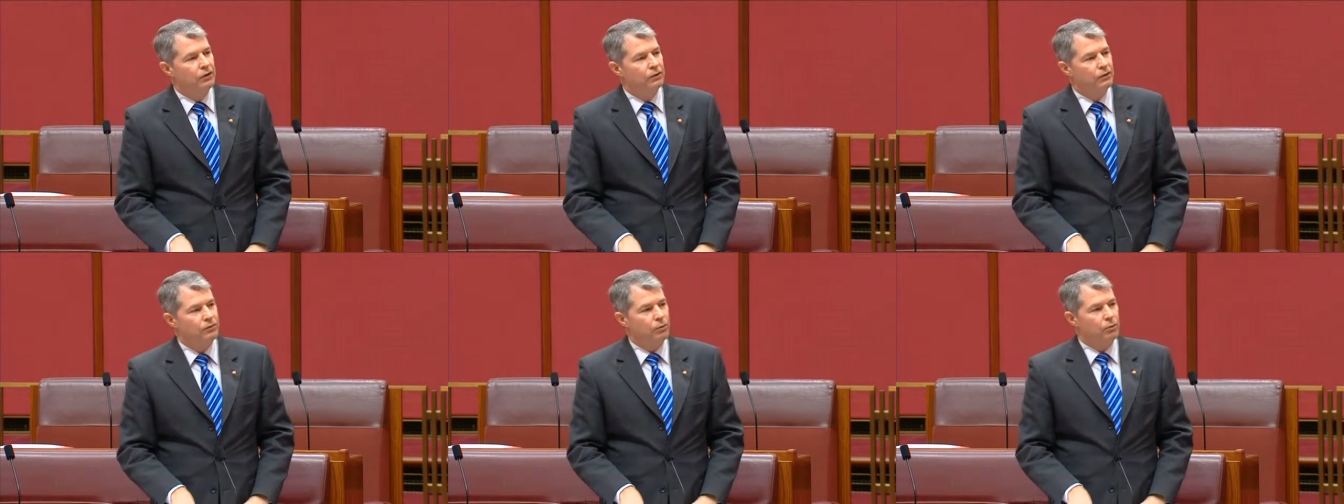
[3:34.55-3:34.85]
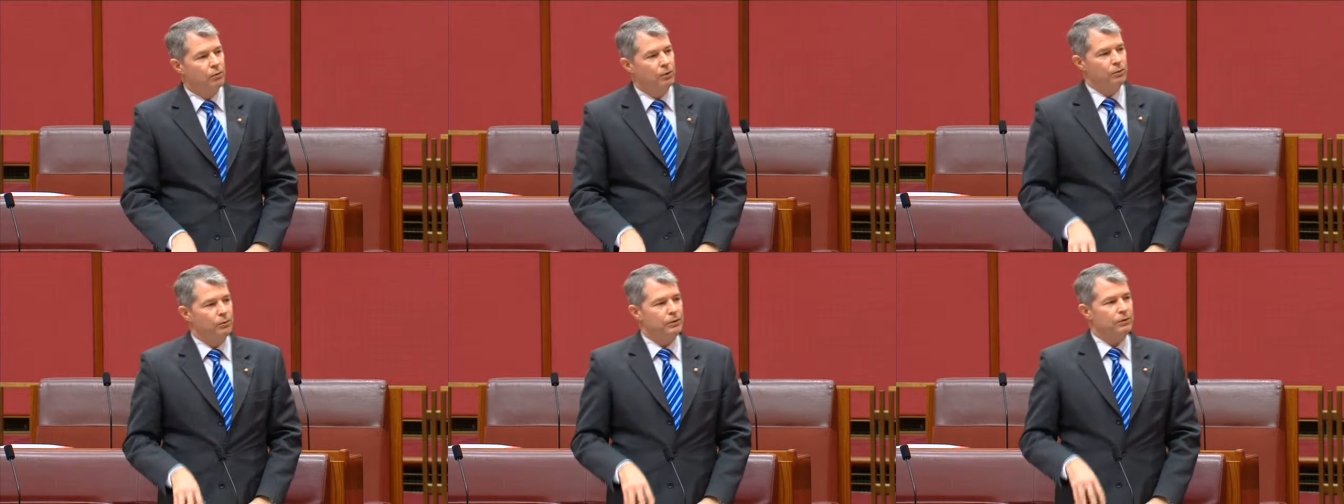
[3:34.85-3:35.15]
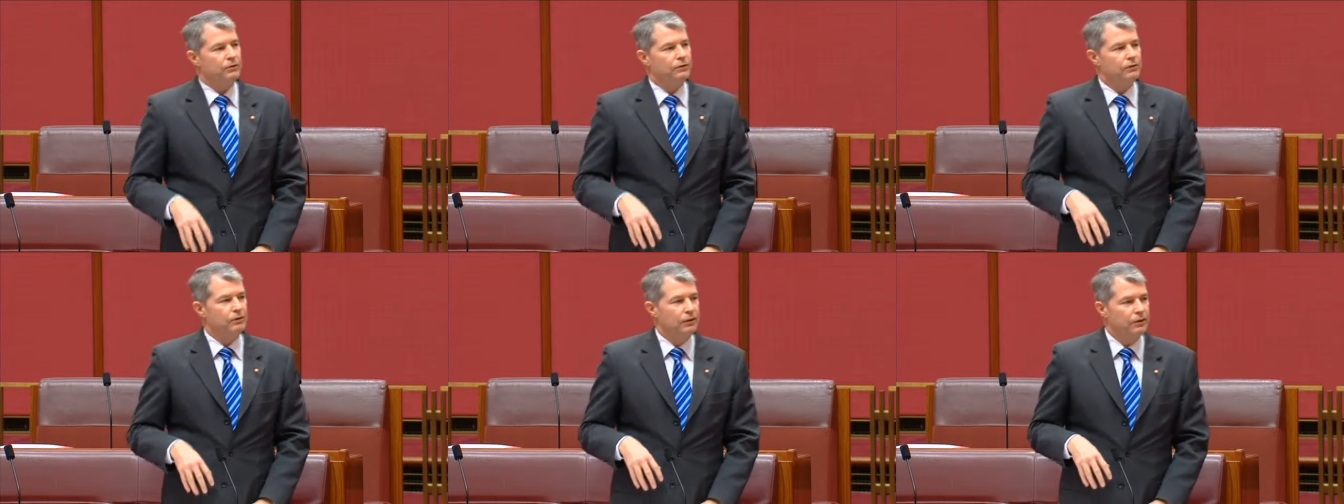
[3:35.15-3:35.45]
So what we
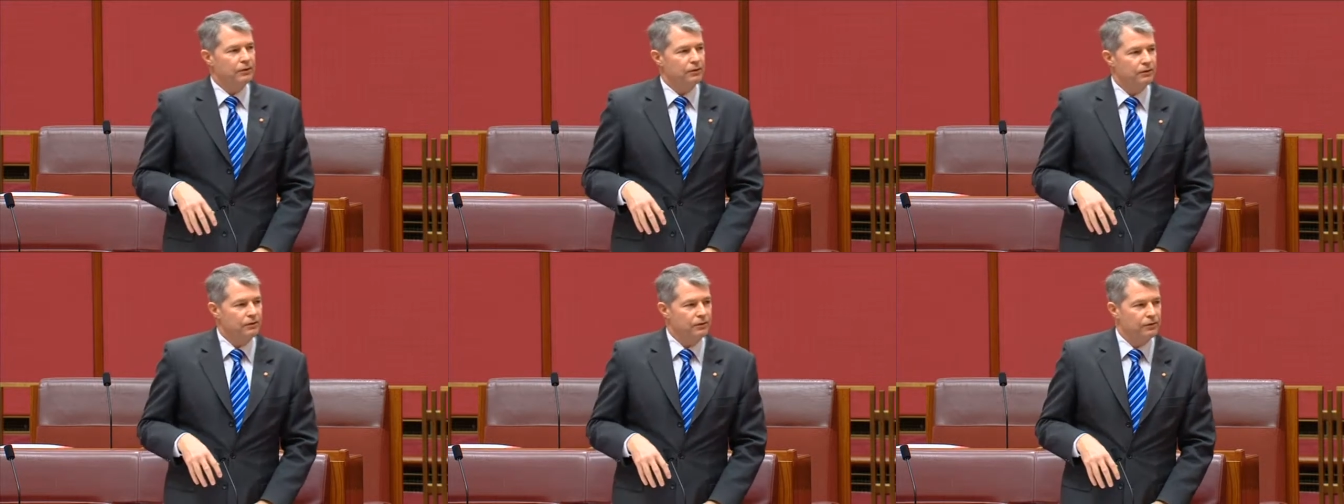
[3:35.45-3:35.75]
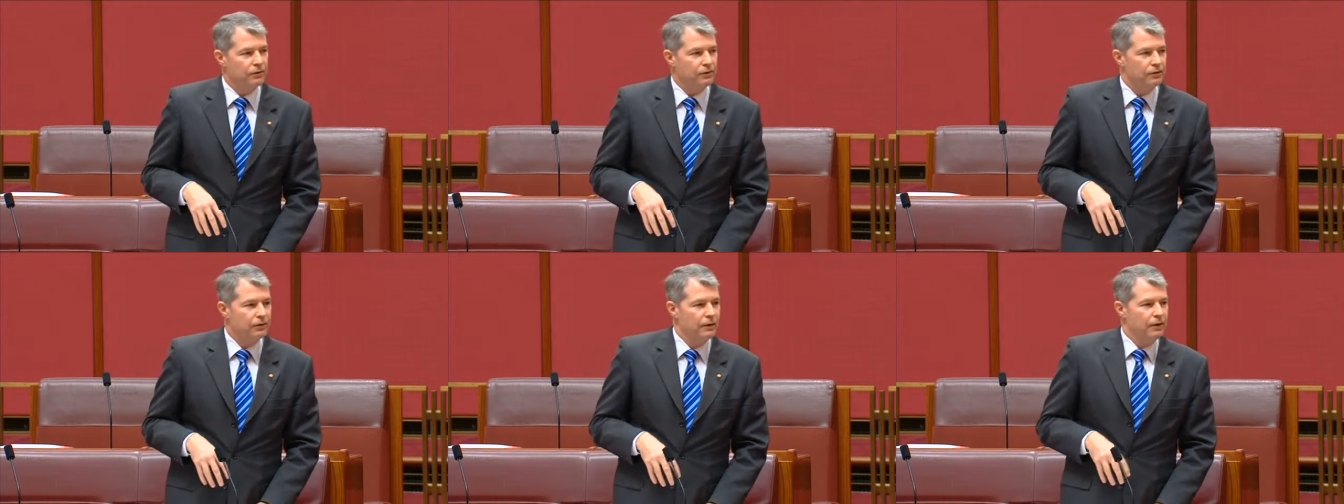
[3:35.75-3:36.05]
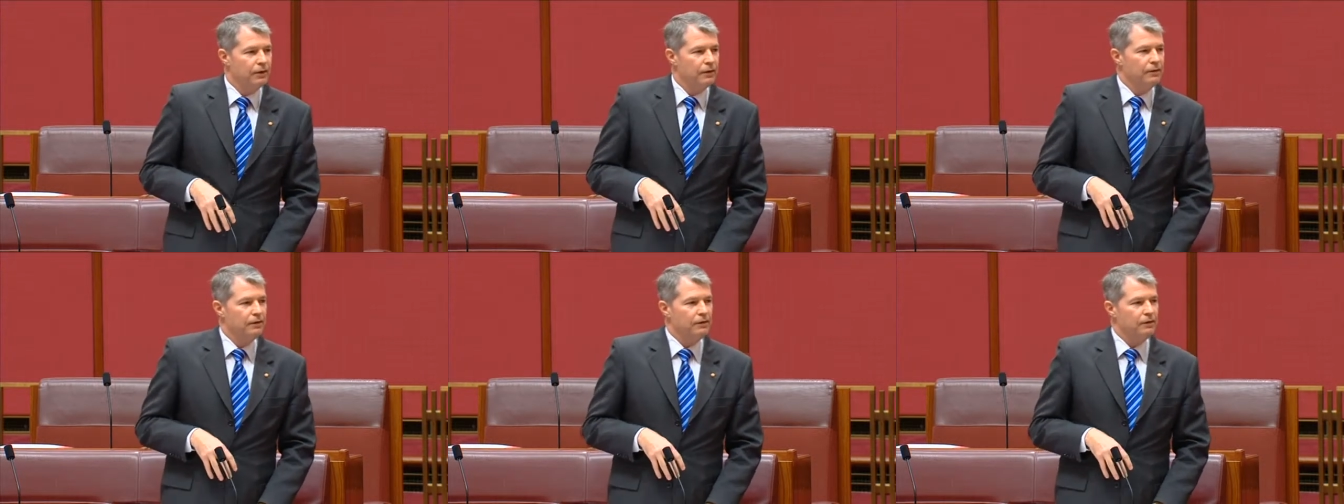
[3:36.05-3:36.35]
see is that
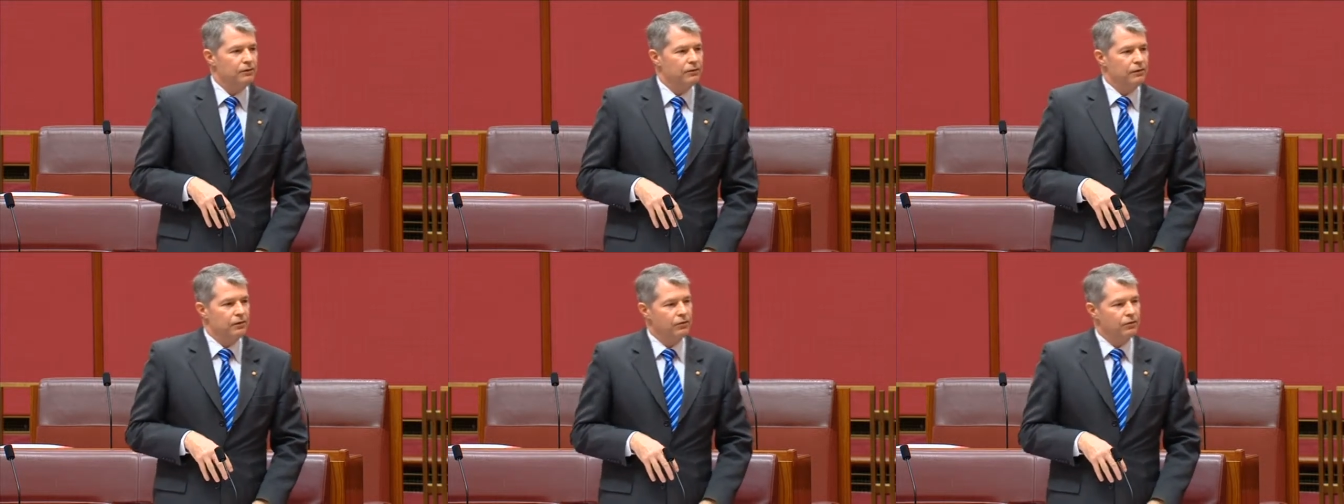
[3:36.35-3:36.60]
this